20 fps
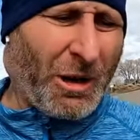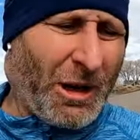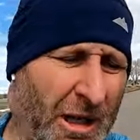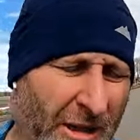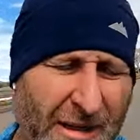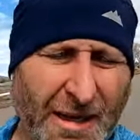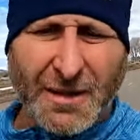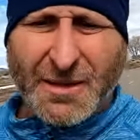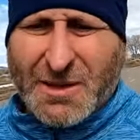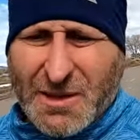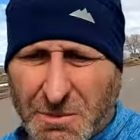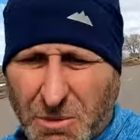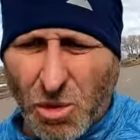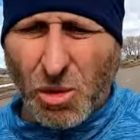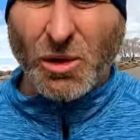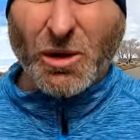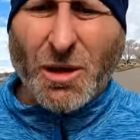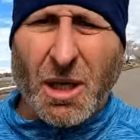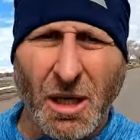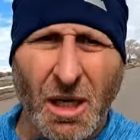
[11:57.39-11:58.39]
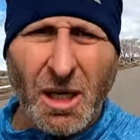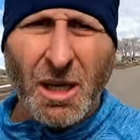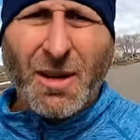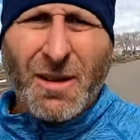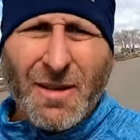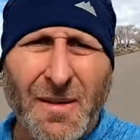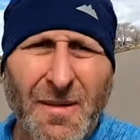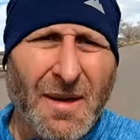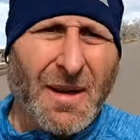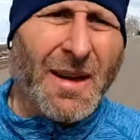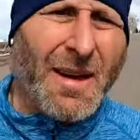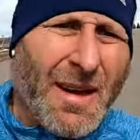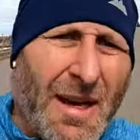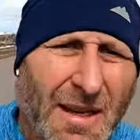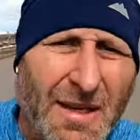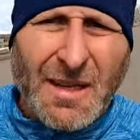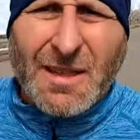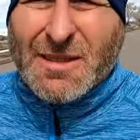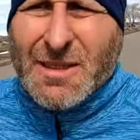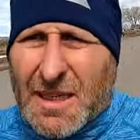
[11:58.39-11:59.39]
bring it down some more.
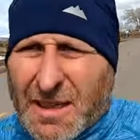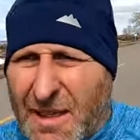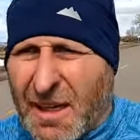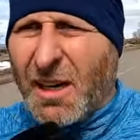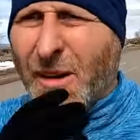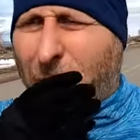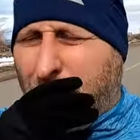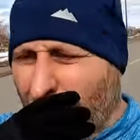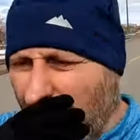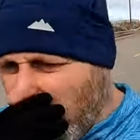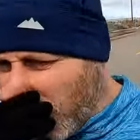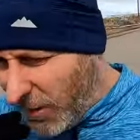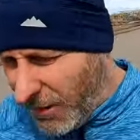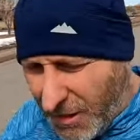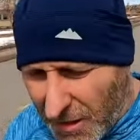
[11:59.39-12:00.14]
Doesn't help with